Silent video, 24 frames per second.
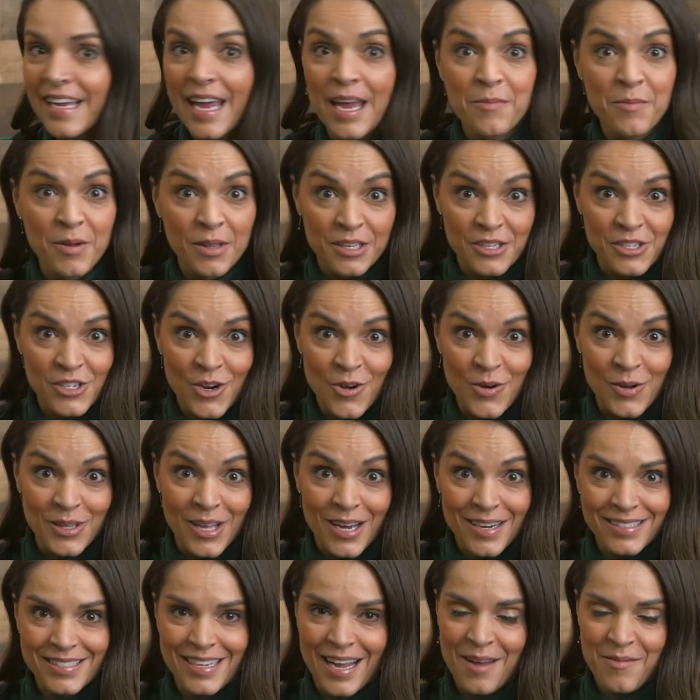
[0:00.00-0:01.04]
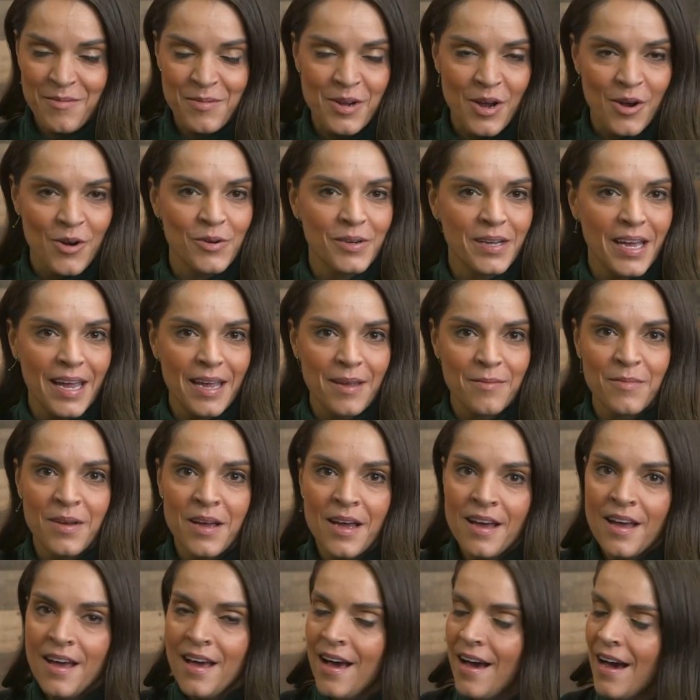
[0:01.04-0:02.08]
came on the show a long time ago and came
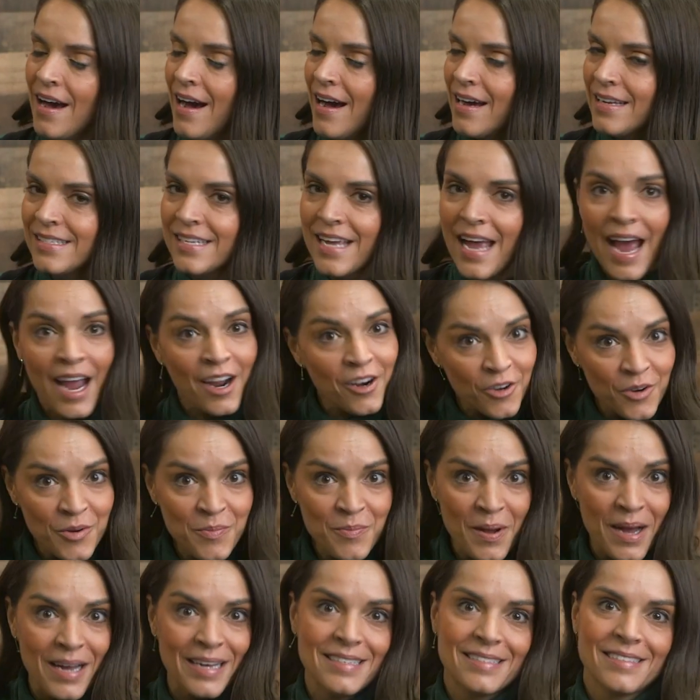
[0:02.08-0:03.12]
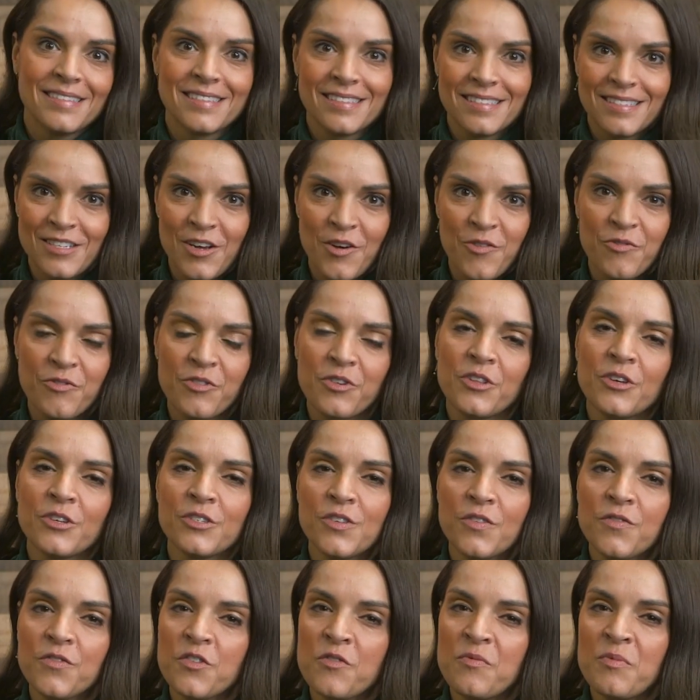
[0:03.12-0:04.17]
to Akron Buzz. So for those
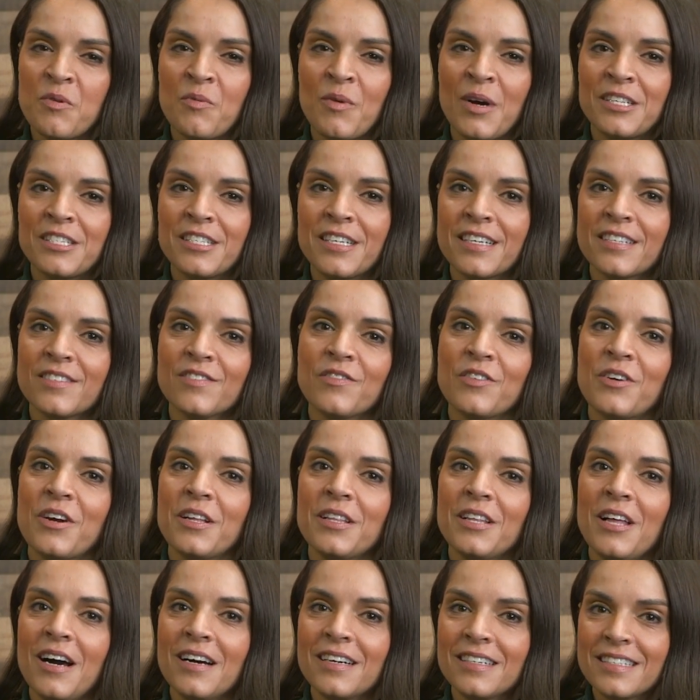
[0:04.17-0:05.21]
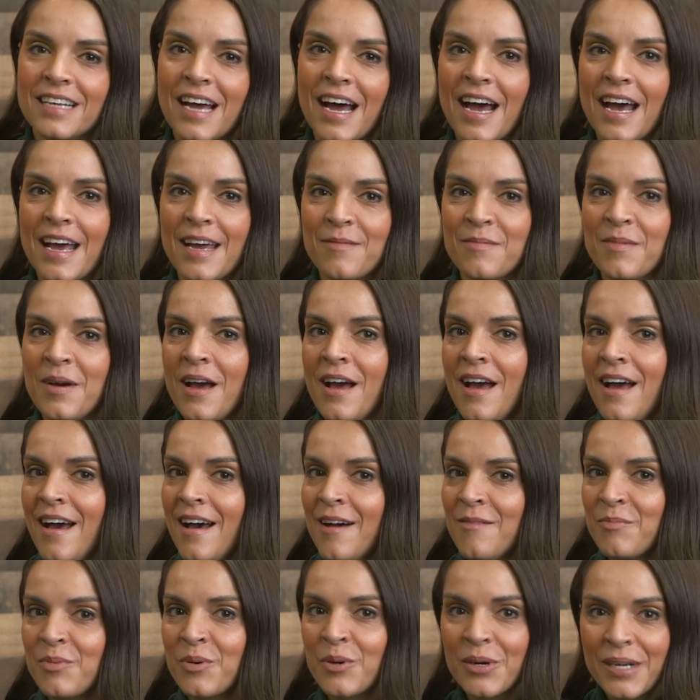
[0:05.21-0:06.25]
of you who've been watching us for a long time,
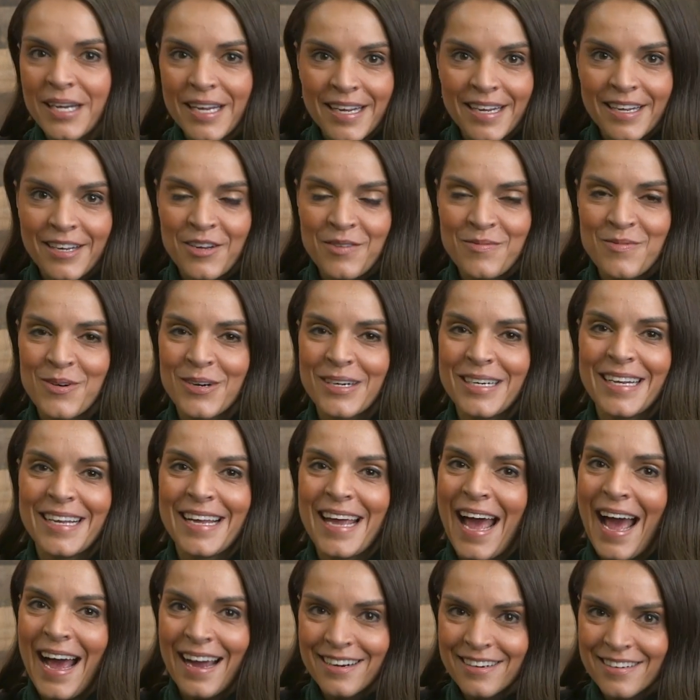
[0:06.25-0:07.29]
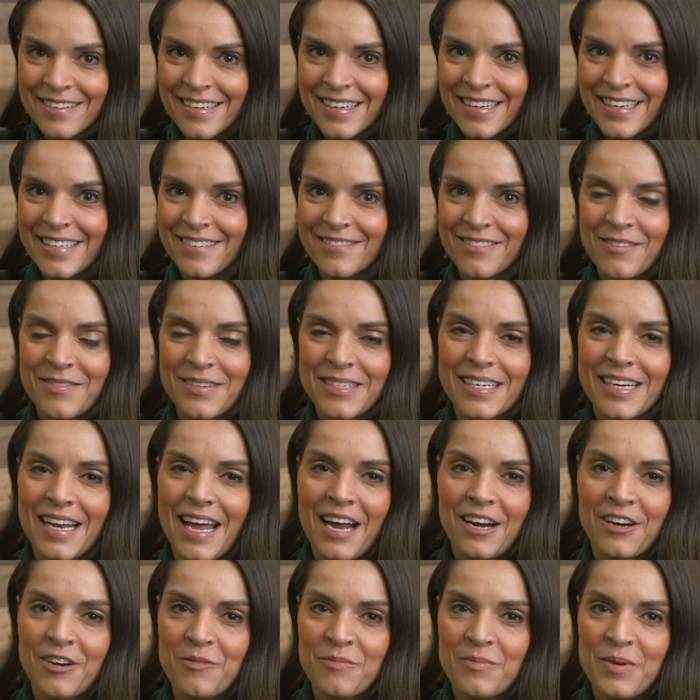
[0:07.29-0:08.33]
pre-Good Morning Akron, when we did
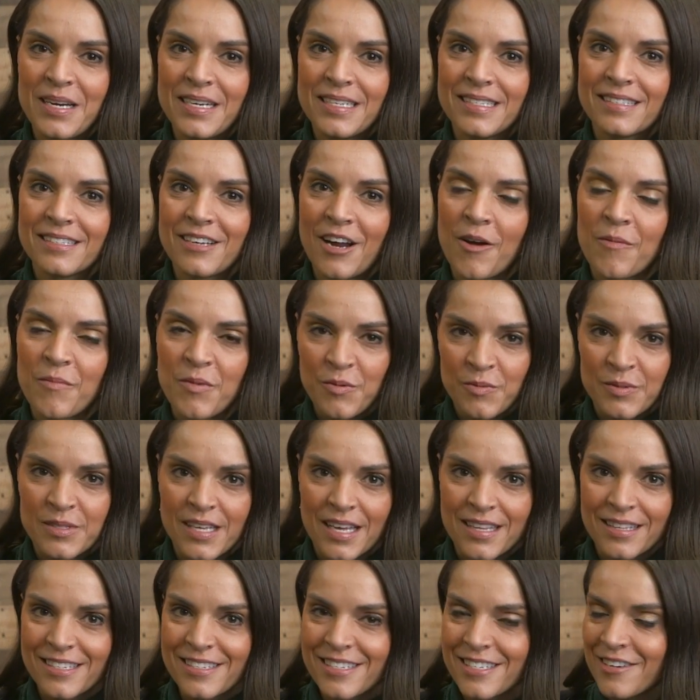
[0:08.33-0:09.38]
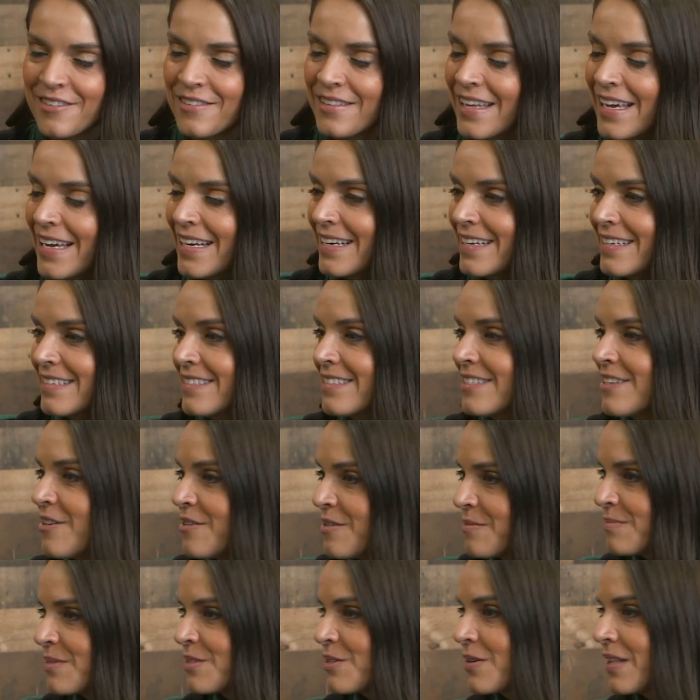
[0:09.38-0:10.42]
Akron Buzz, Carmen was on the show then, and so
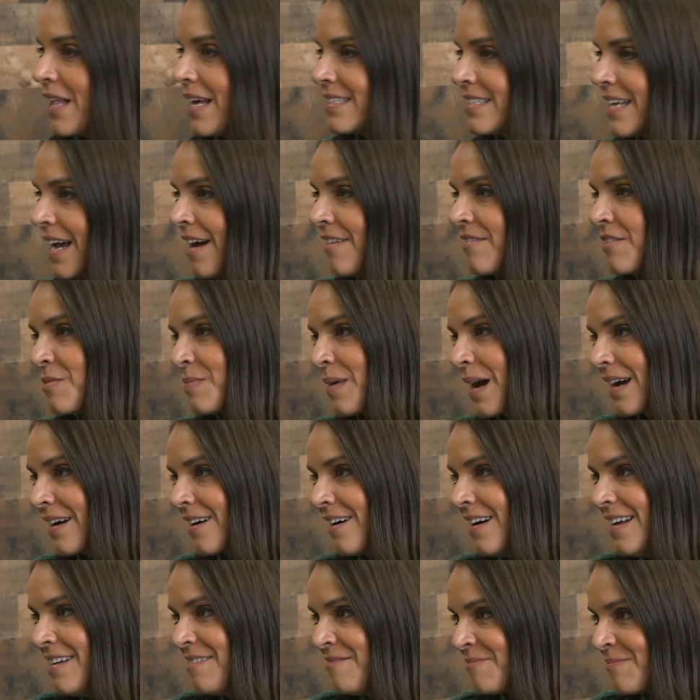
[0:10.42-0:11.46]
I'm so glad to have you back on.